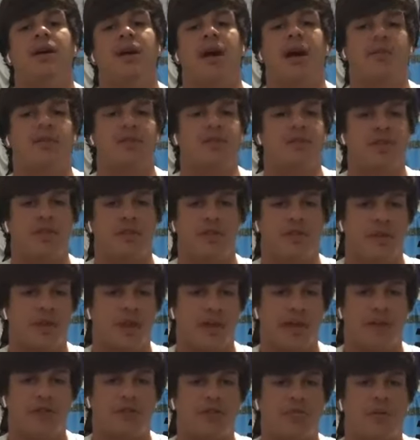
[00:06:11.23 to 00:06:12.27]
Obviously, we
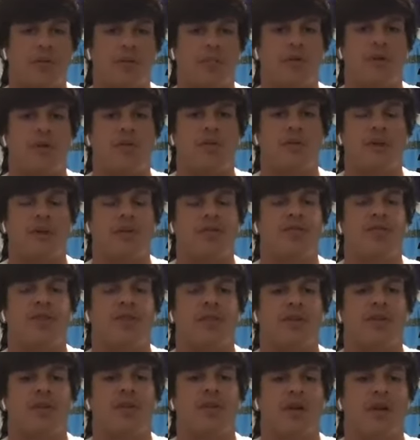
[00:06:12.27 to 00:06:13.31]
didn't have spring ball, but
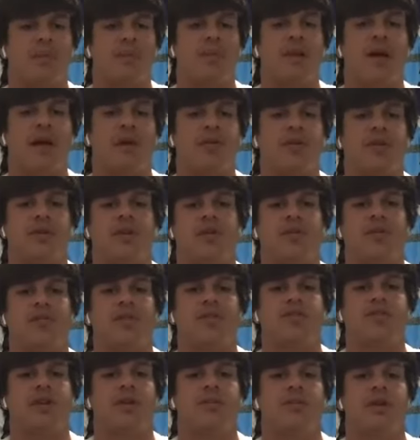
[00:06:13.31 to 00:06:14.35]
I'm glad with the
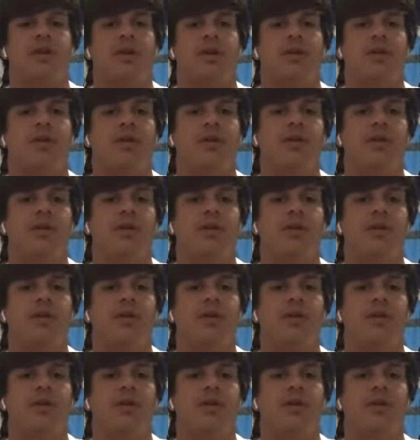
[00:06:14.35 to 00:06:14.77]
decision I made.